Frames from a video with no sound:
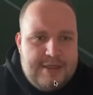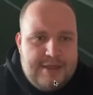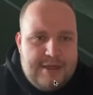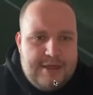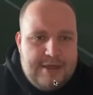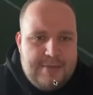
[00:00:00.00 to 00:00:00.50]

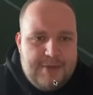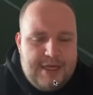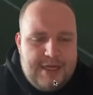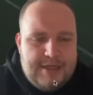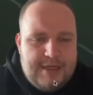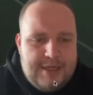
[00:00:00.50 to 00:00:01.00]

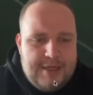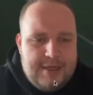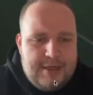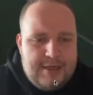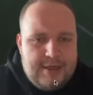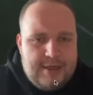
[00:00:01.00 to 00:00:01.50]
and
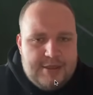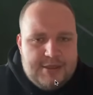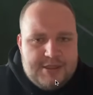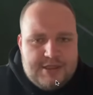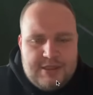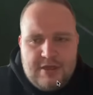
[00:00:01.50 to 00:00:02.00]
then
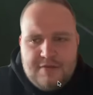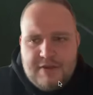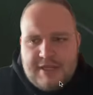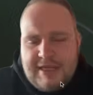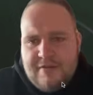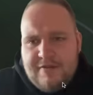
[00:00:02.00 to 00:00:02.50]
just another
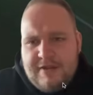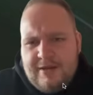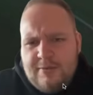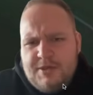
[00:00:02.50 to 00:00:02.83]
key thing,